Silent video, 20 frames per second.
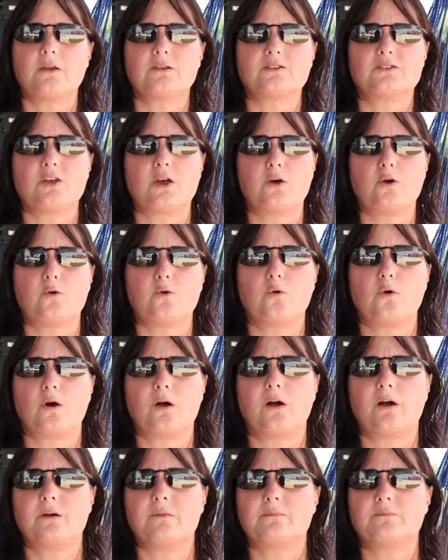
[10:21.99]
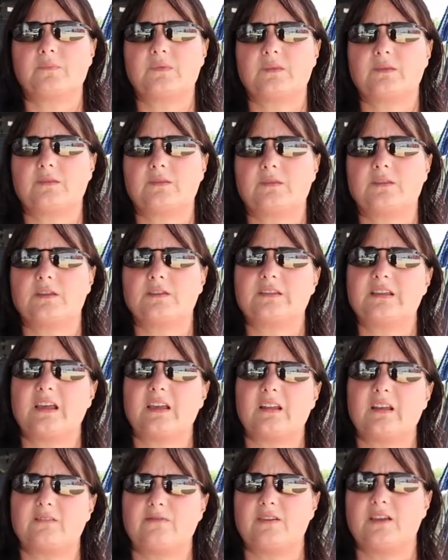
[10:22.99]
So um, the
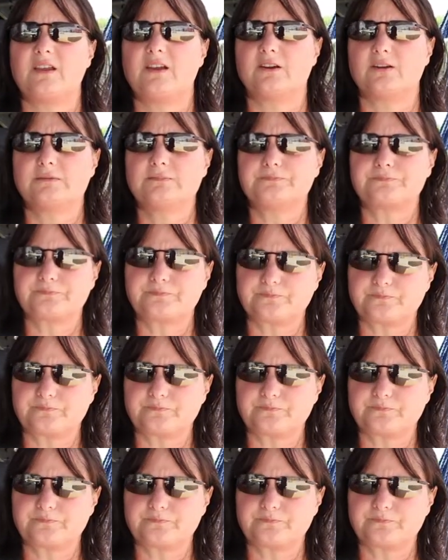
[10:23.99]
TLF here